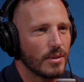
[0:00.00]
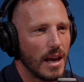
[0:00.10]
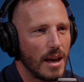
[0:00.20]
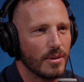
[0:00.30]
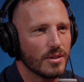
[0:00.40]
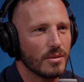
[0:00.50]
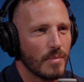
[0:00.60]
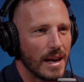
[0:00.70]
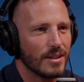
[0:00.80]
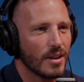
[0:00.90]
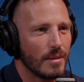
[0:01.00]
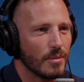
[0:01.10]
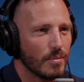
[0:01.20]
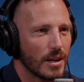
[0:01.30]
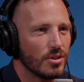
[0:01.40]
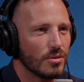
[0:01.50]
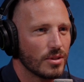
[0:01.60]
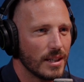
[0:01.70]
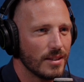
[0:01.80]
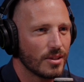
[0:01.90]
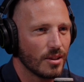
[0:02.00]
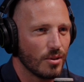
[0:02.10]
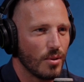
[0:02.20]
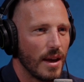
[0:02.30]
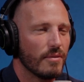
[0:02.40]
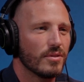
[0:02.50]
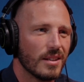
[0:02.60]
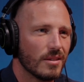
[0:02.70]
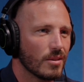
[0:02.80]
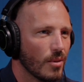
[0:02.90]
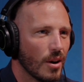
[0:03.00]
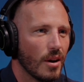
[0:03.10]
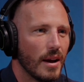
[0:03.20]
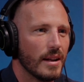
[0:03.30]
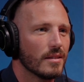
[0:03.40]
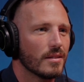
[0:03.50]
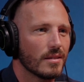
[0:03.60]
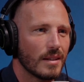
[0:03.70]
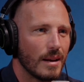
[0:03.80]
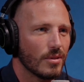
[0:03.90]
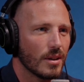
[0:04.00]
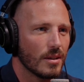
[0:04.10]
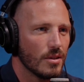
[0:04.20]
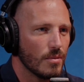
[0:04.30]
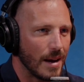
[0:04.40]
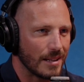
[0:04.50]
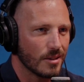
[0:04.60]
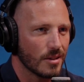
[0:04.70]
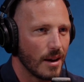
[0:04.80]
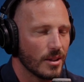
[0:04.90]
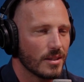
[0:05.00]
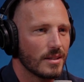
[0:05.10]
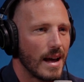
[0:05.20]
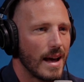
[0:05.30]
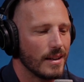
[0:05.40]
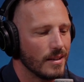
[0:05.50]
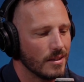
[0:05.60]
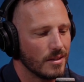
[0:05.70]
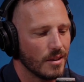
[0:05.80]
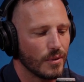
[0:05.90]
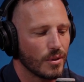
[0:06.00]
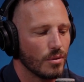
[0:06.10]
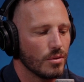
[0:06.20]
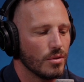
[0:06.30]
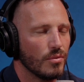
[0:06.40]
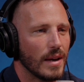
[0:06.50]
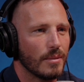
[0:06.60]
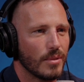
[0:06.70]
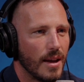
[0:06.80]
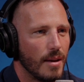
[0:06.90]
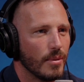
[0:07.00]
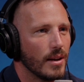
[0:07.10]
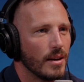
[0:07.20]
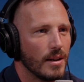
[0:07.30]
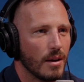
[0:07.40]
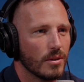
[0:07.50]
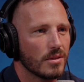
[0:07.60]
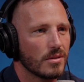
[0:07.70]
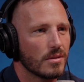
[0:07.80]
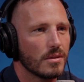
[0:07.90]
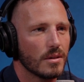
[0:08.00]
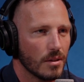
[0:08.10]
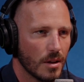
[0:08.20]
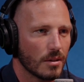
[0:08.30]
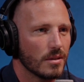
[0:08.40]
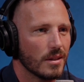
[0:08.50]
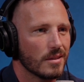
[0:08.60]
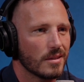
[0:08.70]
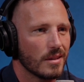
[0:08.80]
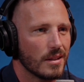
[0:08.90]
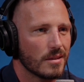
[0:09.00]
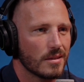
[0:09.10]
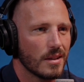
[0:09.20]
habit to make time to brush your teeth so that you have teeth tomorrow. And it's the same thing. You make the time at the start. It is difficult. You develop the habit and now it's locked in. So that's